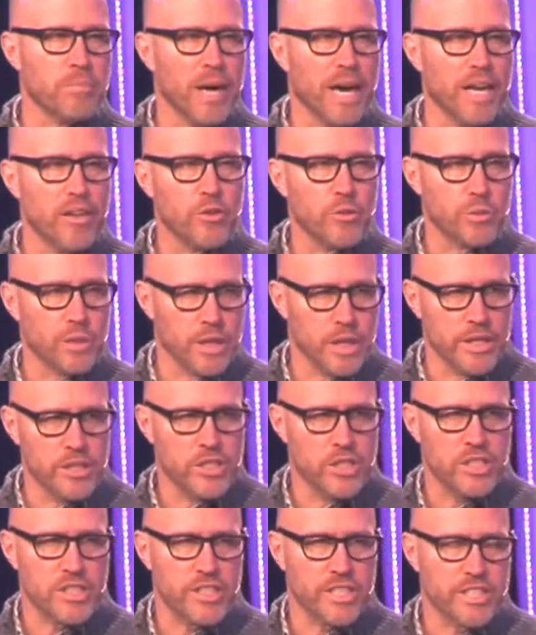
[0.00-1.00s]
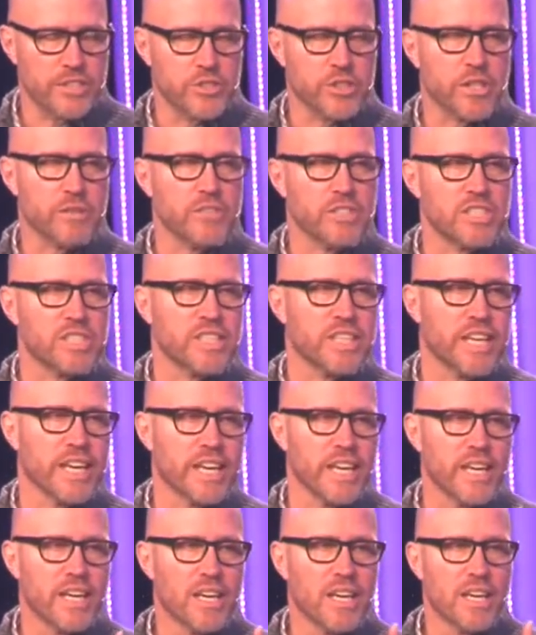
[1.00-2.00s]
by the religious leaders of his
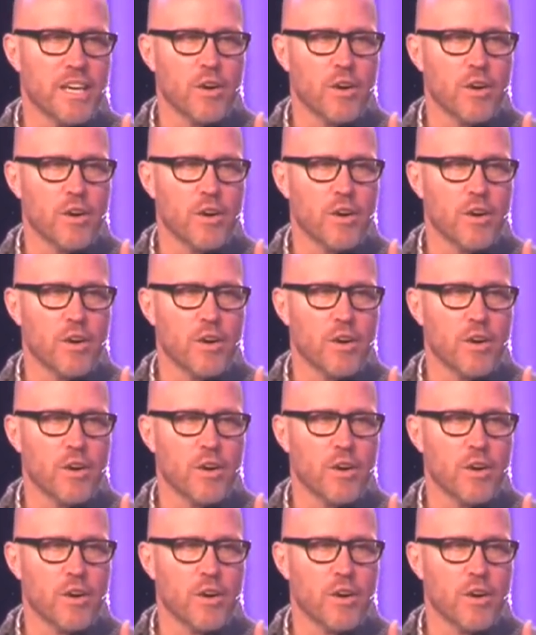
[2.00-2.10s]
day,